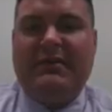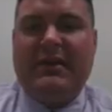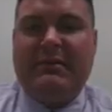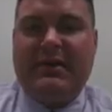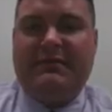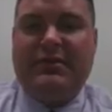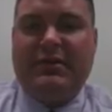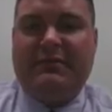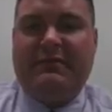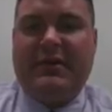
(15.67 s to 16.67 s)
have the limit of two
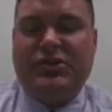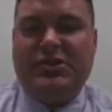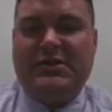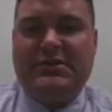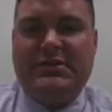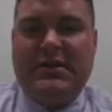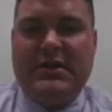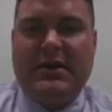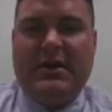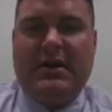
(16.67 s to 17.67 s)
different functions,
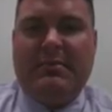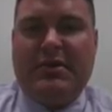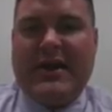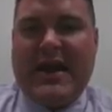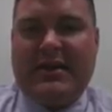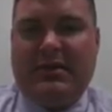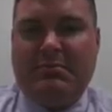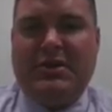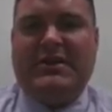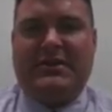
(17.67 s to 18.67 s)
and you're adding them,
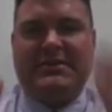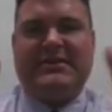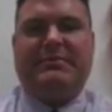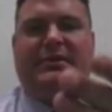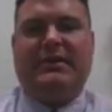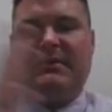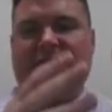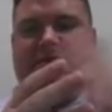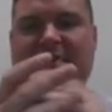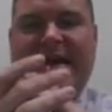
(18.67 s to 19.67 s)
you can take the separate
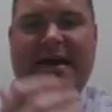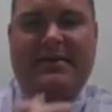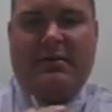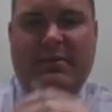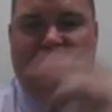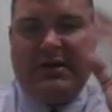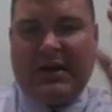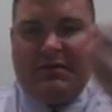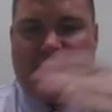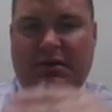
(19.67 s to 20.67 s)
limits and add them, and you can
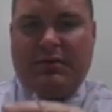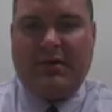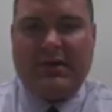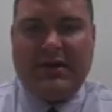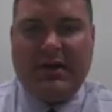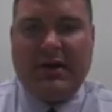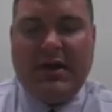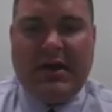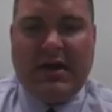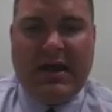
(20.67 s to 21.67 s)
kind of read through right there
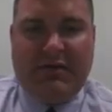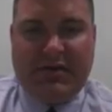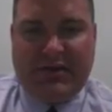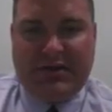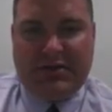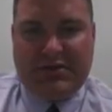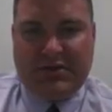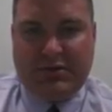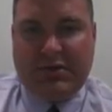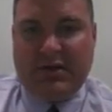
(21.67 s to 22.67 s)
everything that you can
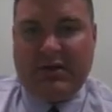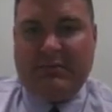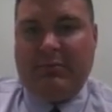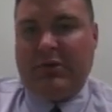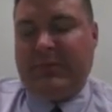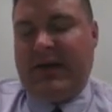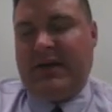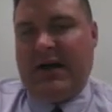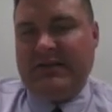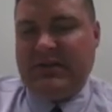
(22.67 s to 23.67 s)
do. You can multiply a
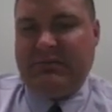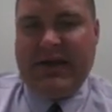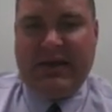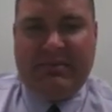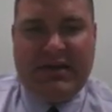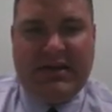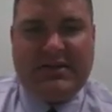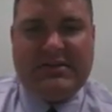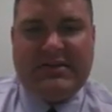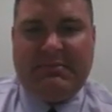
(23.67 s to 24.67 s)
constant by a limit, and it's
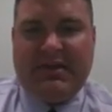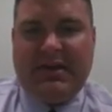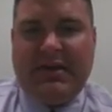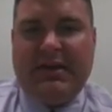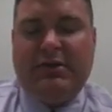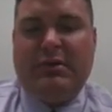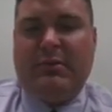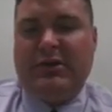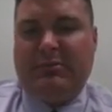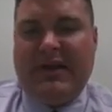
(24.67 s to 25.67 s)
the same thing. You can
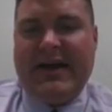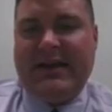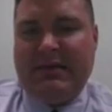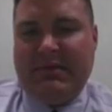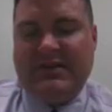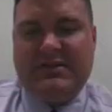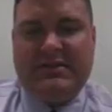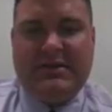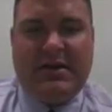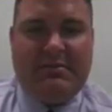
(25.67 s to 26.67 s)
multiply
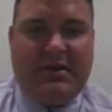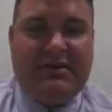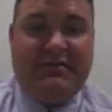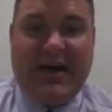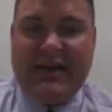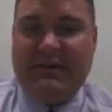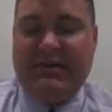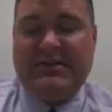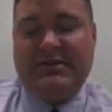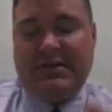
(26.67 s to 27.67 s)
limits. You can divide
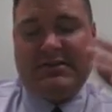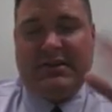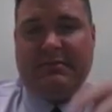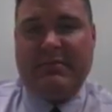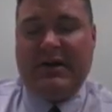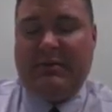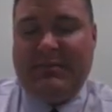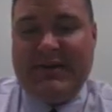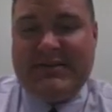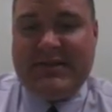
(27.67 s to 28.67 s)
limits as long as the bottom
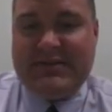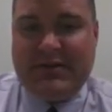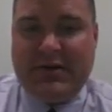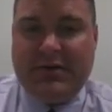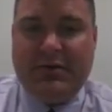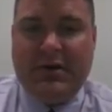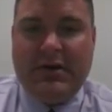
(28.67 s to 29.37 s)
limit is on 0.